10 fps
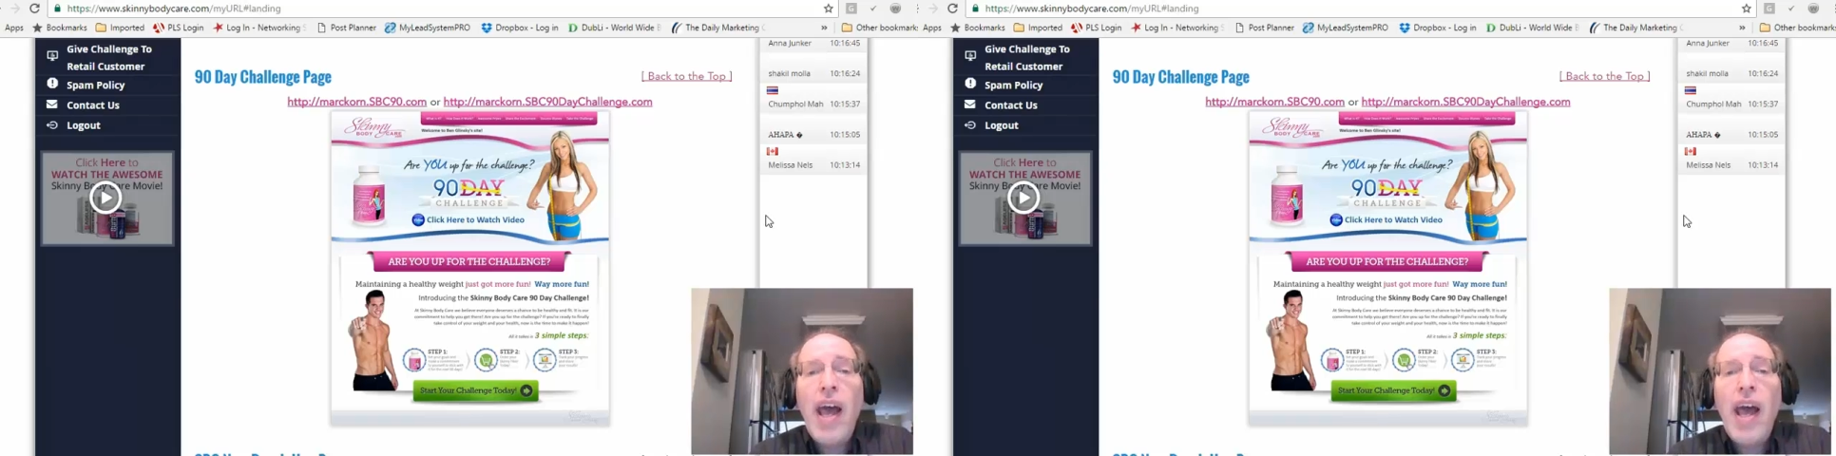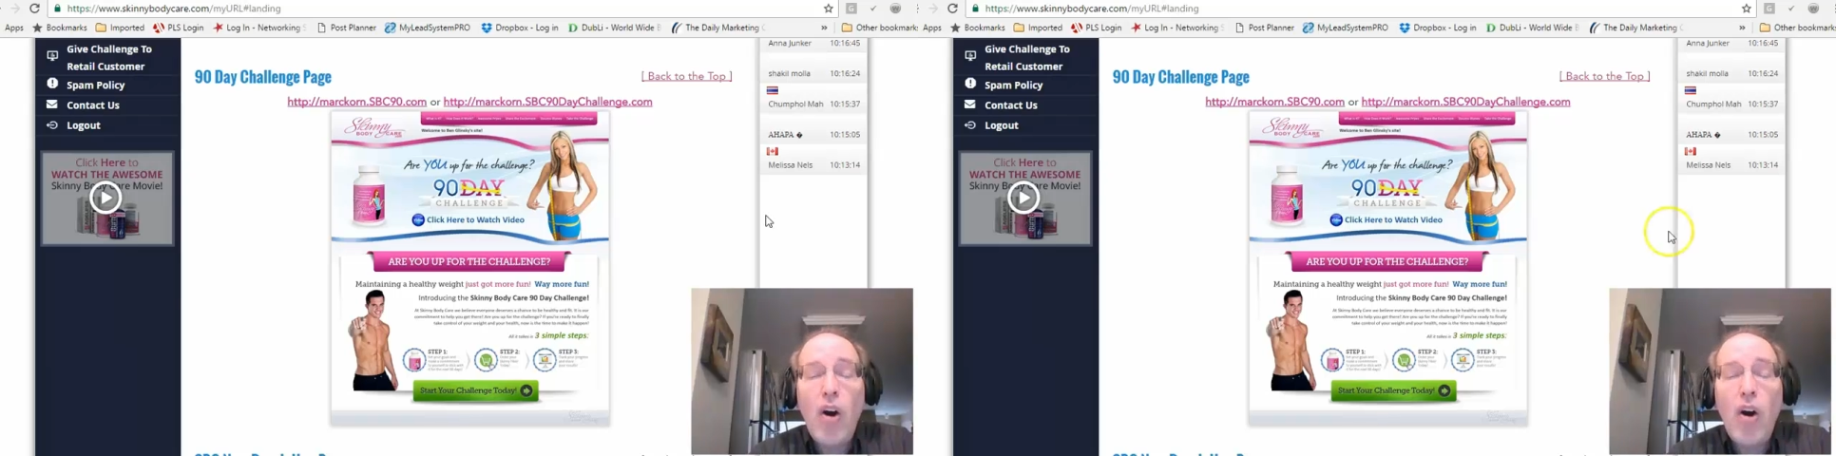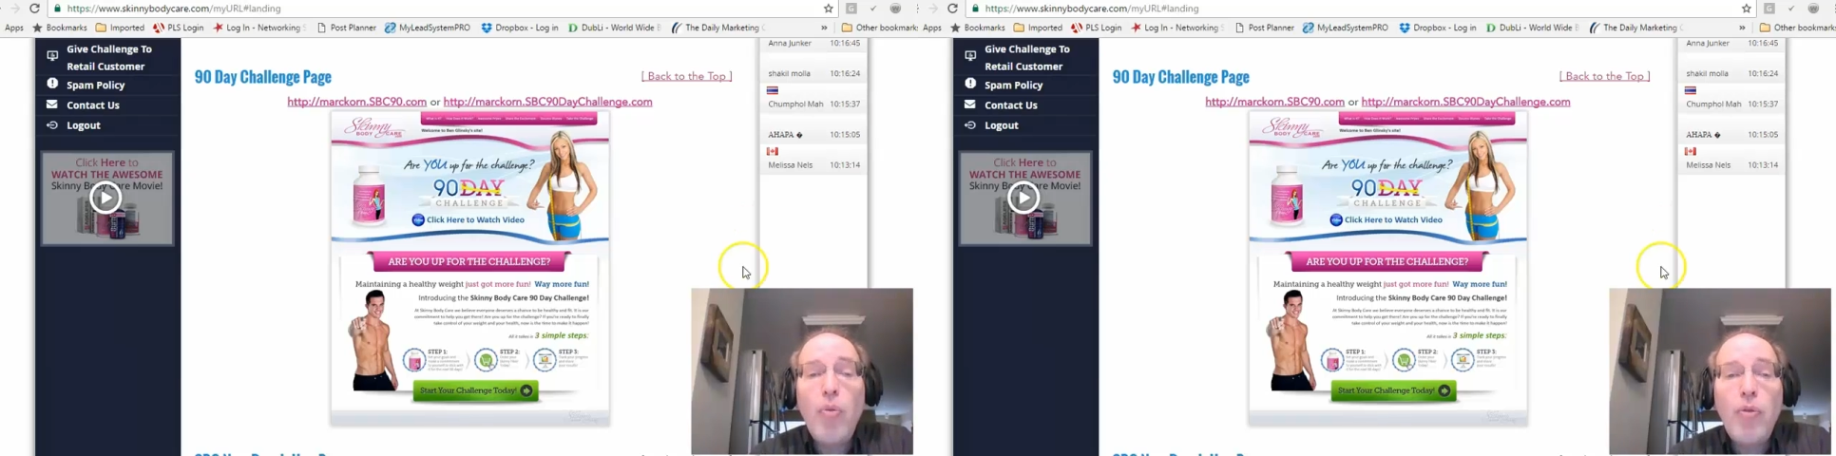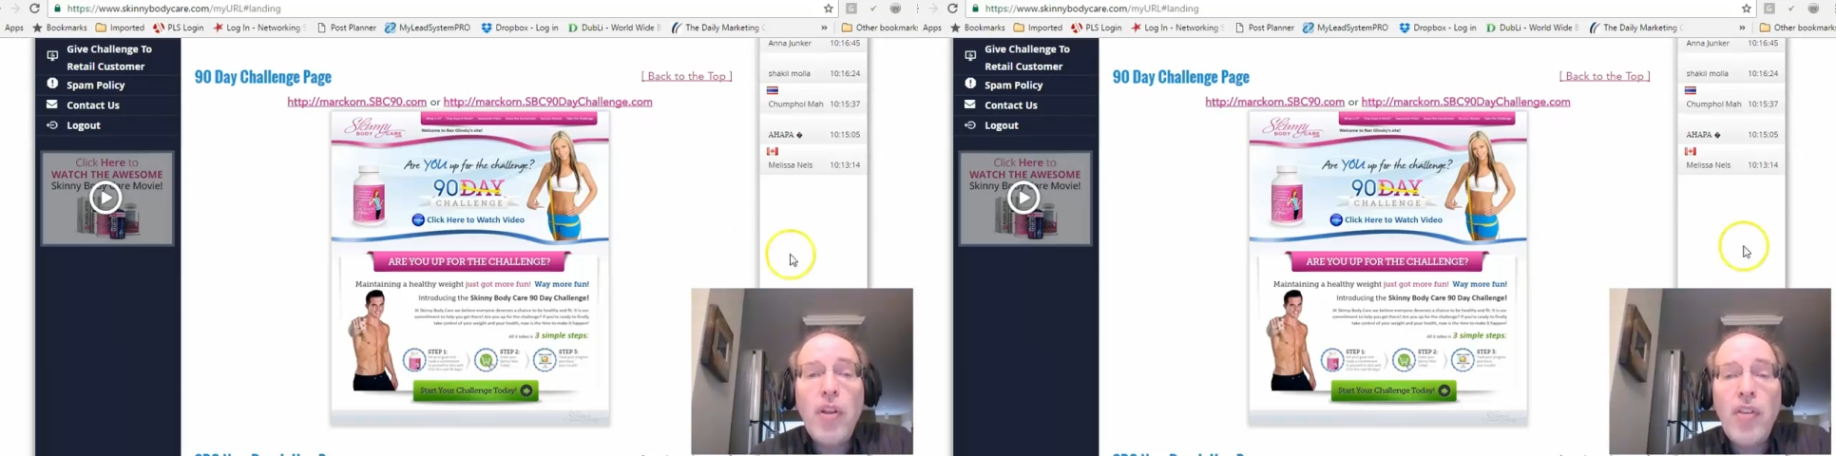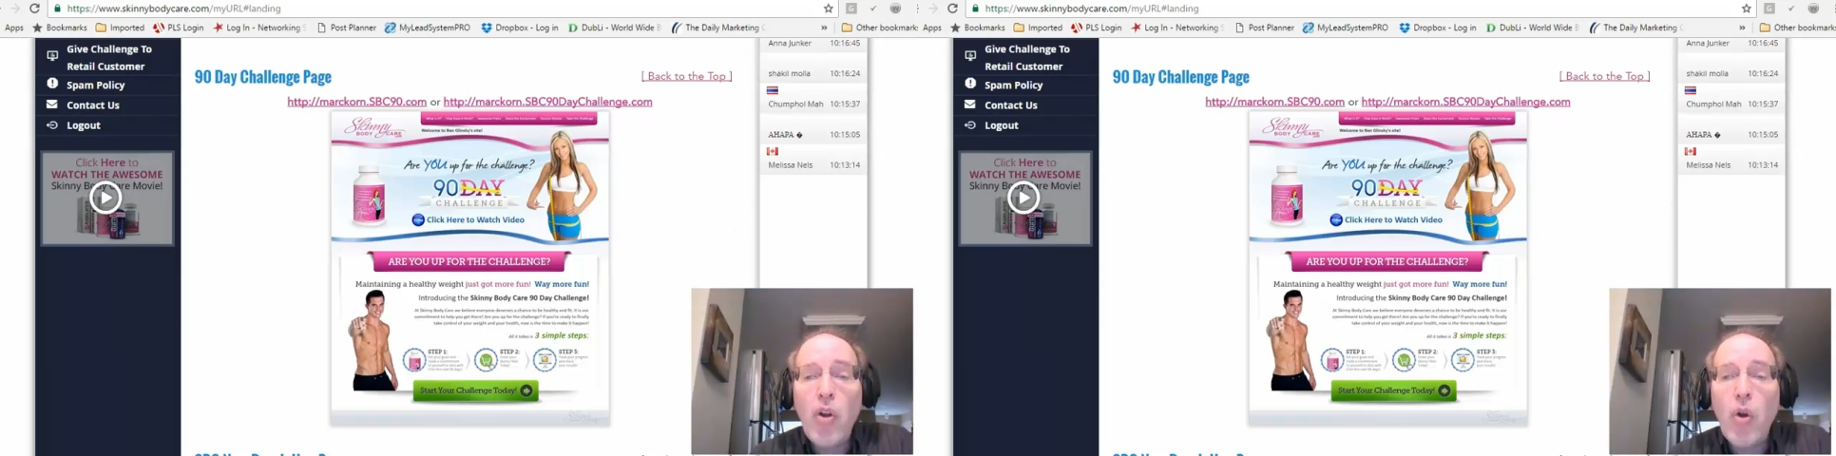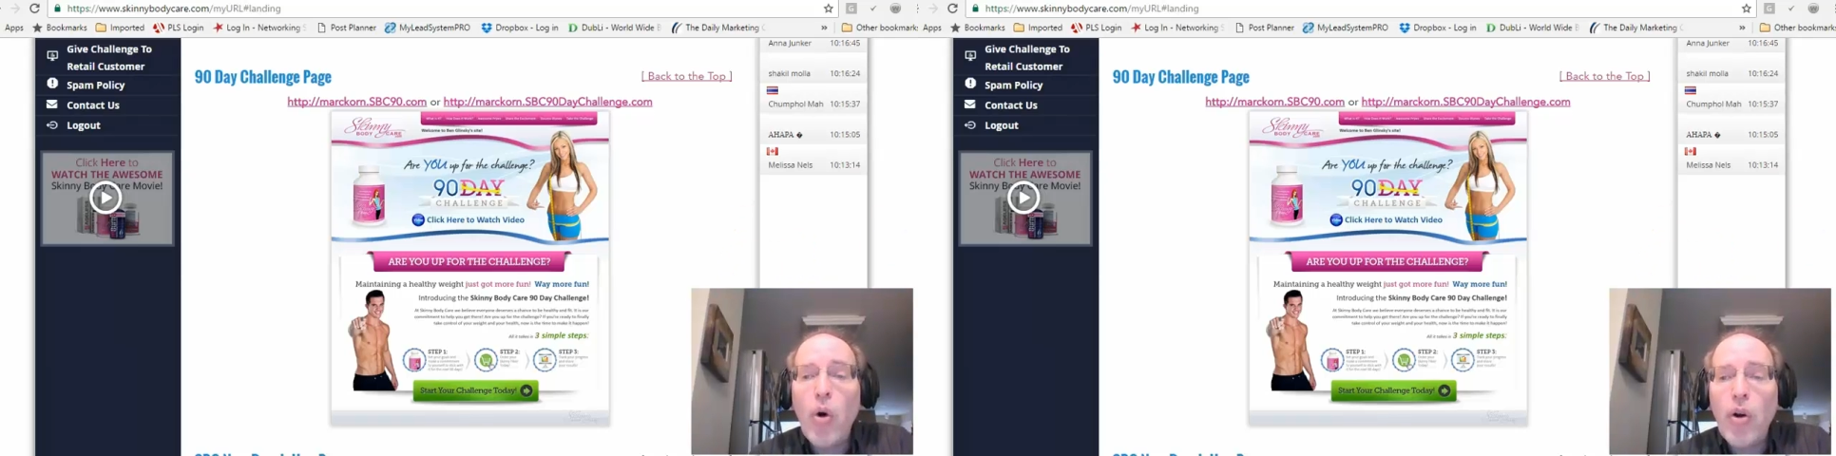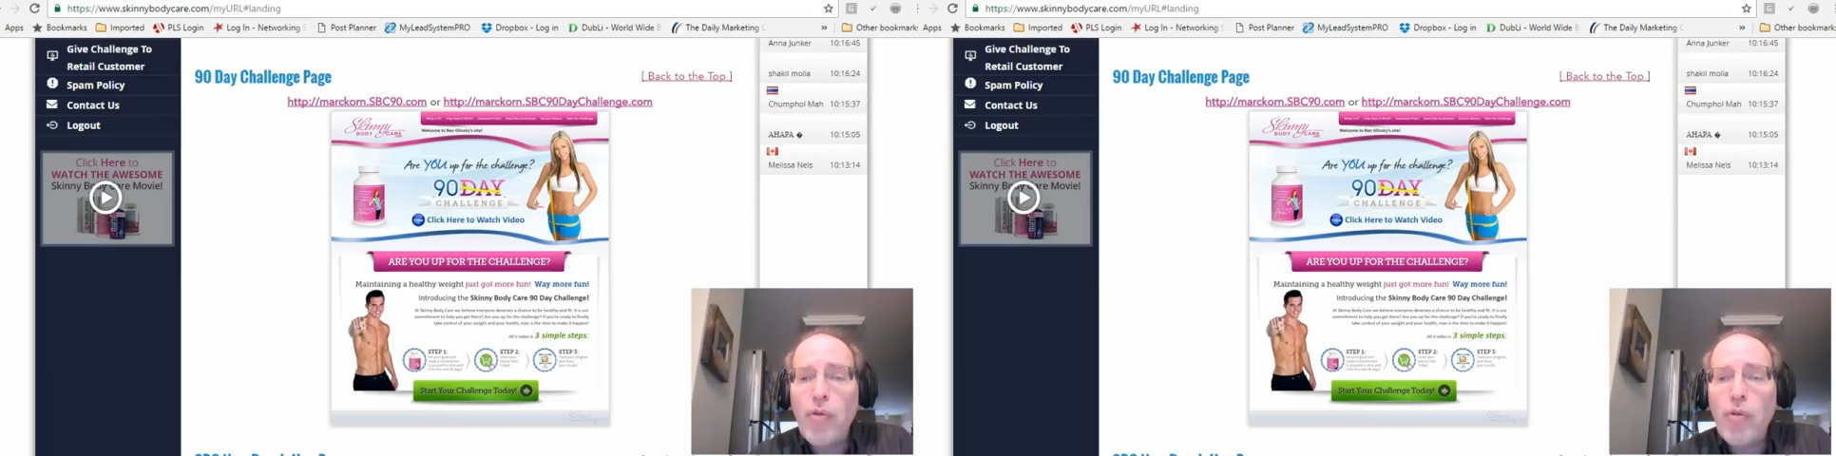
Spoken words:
and hopefully they'll order